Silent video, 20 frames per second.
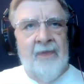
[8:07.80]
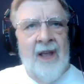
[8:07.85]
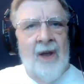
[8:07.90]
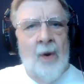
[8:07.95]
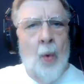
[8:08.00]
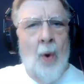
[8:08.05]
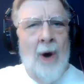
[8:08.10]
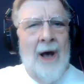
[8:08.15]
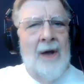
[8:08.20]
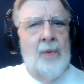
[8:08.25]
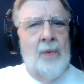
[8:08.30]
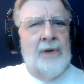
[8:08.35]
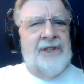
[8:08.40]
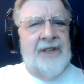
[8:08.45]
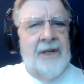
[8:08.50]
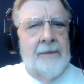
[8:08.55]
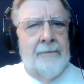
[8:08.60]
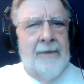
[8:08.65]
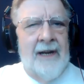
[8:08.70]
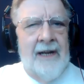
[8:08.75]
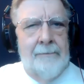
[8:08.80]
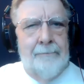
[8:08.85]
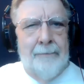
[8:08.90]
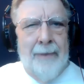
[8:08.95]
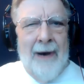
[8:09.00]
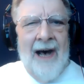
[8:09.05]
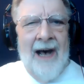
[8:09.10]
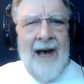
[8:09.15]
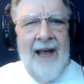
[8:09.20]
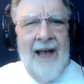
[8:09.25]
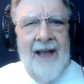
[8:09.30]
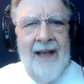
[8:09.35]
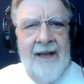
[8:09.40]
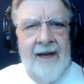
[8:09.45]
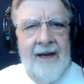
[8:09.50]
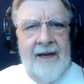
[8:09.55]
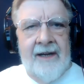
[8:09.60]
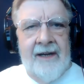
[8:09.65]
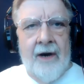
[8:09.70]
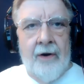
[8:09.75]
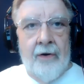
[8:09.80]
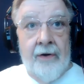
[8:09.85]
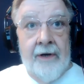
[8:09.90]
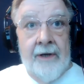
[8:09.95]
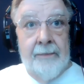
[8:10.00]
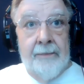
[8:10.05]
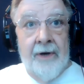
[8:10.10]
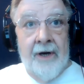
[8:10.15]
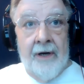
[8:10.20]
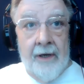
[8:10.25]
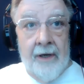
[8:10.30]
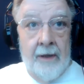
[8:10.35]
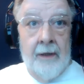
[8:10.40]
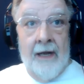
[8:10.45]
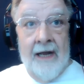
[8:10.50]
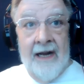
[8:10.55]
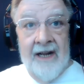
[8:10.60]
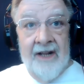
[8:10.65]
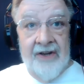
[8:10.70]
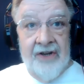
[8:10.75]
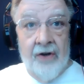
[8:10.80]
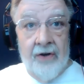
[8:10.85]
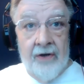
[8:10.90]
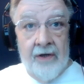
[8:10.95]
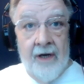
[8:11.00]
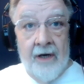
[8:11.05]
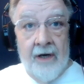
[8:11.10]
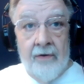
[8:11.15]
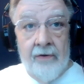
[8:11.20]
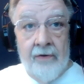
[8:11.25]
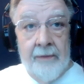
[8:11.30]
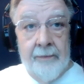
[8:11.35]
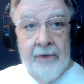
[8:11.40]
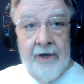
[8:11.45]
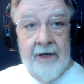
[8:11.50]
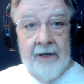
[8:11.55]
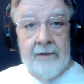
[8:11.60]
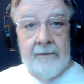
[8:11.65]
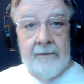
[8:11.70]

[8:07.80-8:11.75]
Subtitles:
Why would somebody buy a coloring book, an adult coloring book?